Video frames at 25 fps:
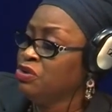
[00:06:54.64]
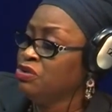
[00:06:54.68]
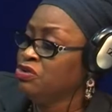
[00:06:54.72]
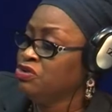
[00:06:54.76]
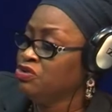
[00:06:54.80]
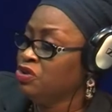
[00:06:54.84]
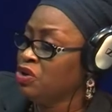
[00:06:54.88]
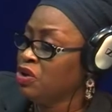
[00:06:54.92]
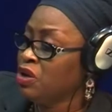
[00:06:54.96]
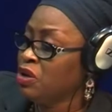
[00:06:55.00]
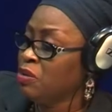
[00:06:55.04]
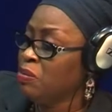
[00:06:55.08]

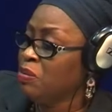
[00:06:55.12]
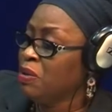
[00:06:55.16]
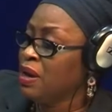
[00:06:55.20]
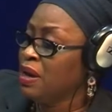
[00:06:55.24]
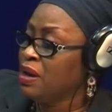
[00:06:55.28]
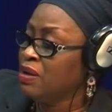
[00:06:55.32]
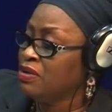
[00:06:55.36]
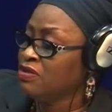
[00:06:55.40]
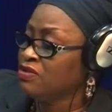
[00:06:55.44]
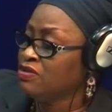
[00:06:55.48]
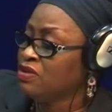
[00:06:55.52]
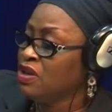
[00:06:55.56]
talk
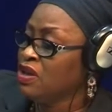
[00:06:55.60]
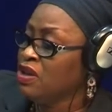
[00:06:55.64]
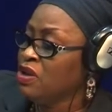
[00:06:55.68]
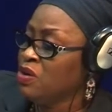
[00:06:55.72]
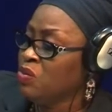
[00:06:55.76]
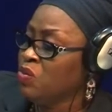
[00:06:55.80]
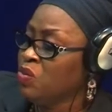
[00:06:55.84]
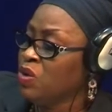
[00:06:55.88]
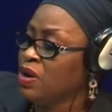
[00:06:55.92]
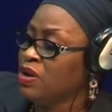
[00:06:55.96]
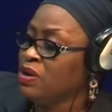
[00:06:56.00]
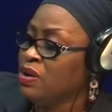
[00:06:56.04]
about
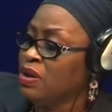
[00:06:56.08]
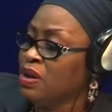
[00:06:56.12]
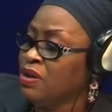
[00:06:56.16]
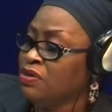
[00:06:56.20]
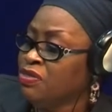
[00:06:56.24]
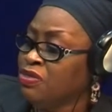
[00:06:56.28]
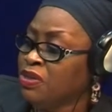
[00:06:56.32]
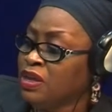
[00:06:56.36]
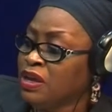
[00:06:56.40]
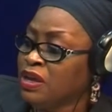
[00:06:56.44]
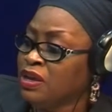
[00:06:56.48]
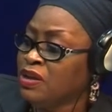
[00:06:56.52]
when you are
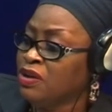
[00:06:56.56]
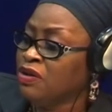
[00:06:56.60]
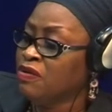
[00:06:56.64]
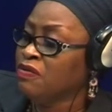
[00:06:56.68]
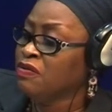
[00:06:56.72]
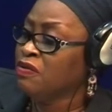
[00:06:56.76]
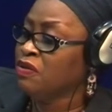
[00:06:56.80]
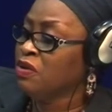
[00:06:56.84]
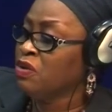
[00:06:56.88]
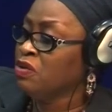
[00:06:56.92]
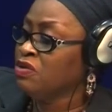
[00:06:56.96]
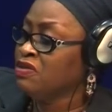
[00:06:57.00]
thinking
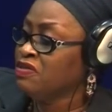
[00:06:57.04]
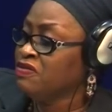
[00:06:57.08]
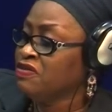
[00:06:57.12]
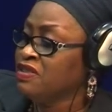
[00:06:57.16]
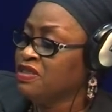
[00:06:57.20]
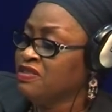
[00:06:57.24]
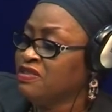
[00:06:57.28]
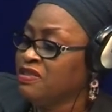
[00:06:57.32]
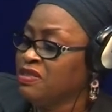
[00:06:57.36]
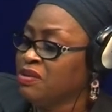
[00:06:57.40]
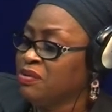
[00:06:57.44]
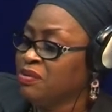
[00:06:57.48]
of
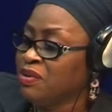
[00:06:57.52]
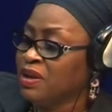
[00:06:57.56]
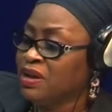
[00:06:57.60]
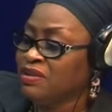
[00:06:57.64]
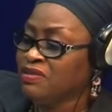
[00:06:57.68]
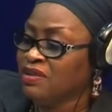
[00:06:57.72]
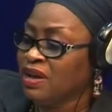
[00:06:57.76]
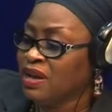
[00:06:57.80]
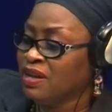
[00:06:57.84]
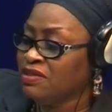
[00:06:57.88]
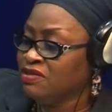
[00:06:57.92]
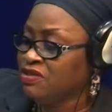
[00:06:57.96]
cultivating the
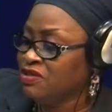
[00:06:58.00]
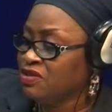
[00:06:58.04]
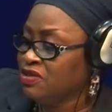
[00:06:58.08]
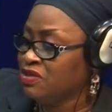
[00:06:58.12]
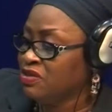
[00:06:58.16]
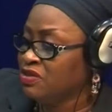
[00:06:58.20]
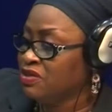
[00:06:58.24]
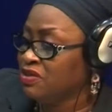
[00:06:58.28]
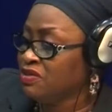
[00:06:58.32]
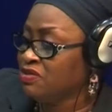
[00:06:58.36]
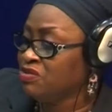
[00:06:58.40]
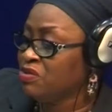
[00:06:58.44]
right
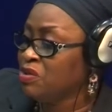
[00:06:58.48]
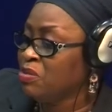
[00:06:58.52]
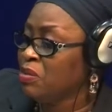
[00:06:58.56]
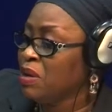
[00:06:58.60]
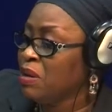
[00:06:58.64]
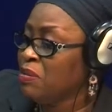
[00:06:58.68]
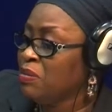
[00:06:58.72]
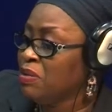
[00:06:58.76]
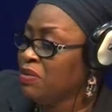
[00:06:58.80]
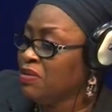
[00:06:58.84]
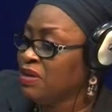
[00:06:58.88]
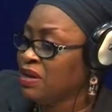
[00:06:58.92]
attitude is
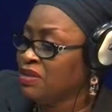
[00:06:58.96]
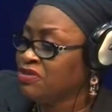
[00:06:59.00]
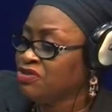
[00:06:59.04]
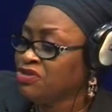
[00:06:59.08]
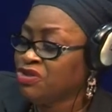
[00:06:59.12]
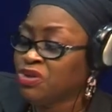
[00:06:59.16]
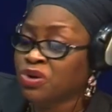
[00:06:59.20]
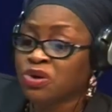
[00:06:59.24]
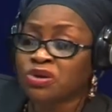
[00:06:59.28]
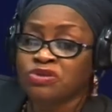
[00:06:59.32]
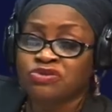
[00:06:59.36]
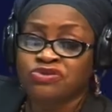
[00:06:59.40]
remember that
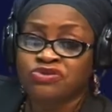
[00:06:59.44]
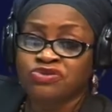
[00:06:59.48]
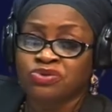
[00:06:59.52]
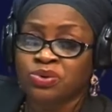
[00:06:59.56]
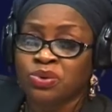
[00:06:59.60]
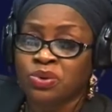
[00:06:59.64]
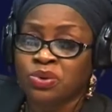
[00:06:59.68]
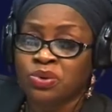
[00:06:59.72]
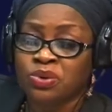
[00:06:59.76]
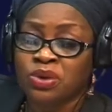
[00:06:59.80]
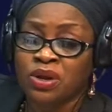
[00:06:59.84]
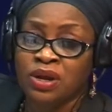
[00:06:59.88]
you
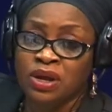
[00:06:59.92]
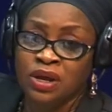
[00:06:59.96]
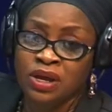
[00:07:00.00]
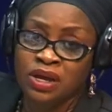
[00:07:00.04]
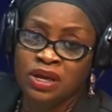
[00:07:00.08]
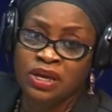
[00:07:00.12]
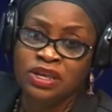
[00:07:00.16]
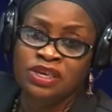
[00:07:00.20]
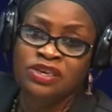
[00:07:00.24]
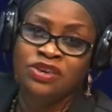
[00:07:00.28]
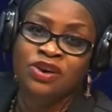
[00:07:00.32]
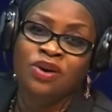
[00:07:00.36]
control
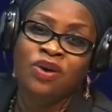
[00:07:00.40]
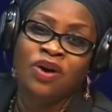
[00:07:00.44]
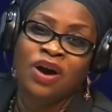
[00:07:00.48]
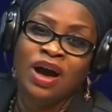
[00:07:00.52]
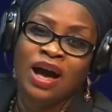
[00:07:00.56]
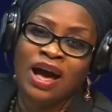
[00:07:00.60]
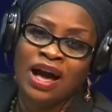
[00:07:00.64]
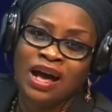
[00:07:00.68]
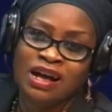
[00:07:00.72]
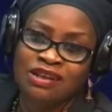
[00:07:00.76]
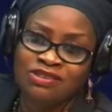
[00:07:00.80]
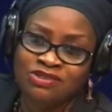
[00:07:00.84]
your
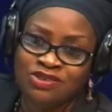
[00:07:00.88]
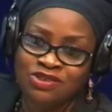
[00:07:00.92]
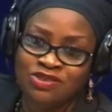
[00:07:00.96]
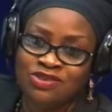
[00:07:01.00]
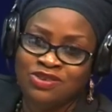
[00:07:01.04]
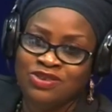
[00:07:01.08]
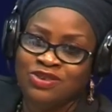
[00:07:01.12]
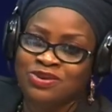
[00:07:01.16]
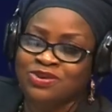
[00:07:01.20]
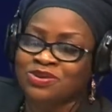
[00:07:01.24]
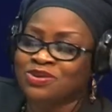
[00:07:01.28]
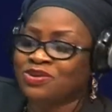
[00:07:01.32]

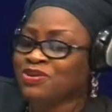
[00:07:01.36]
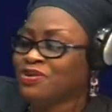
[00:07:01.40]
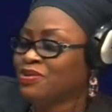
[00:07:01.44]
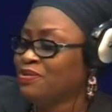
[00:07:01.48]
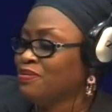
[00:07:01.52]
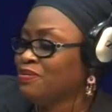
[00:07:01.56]
attitude.